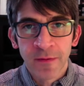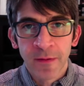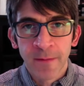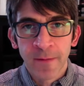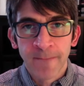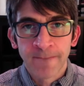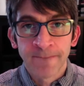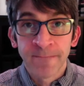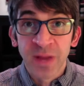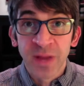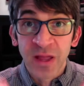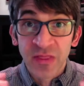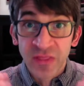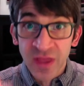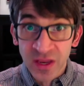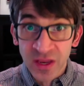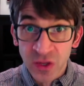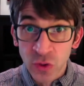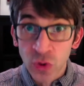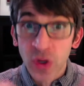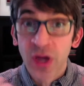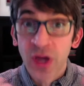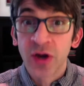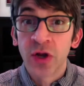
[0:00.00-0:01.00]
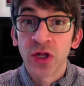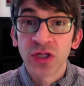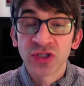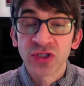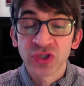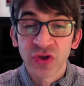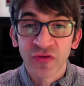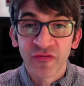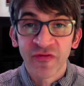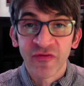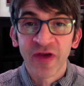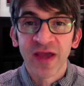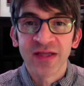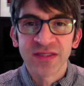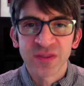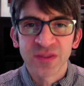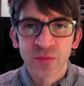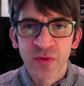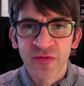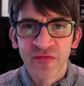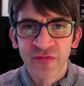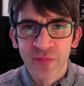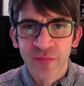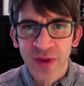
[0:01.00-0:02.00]
but that you can also find
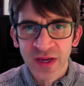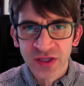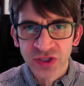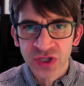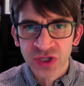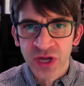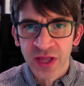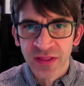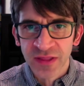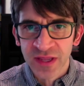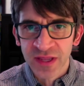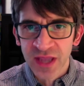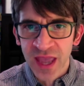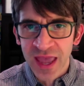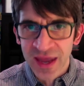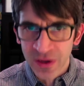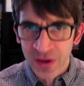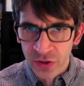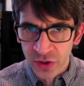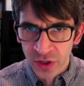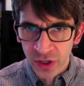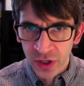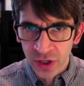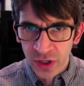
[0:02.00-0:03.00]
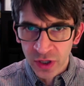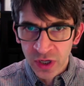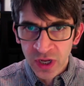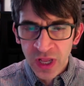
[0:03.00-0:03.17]
some information on the editor.